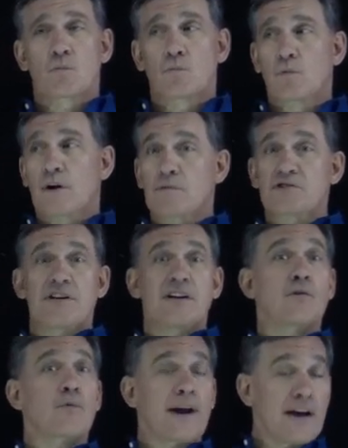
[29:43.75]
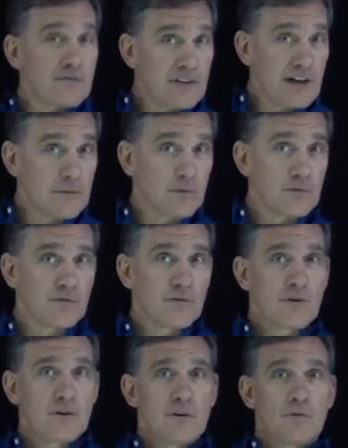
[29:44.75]
where I was sitting on round tables
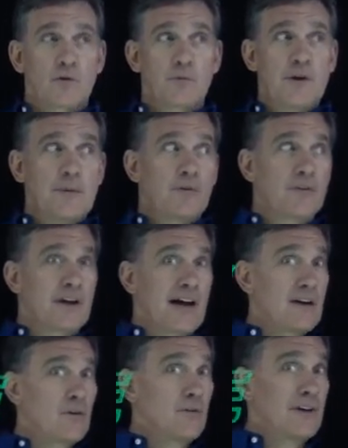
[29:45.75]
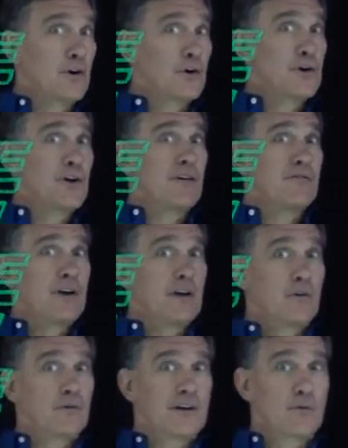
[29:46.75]
with people that I'd only heard of
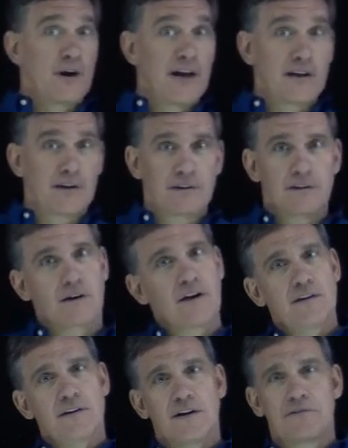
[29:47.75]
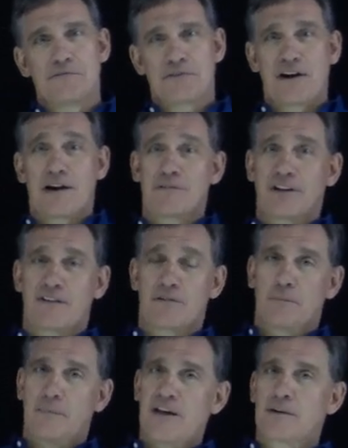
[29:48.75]
and only read, and I don't think I'd
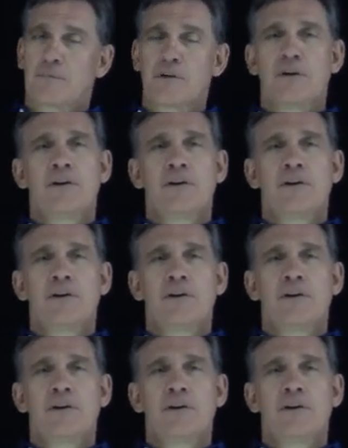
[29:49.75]
ever met them.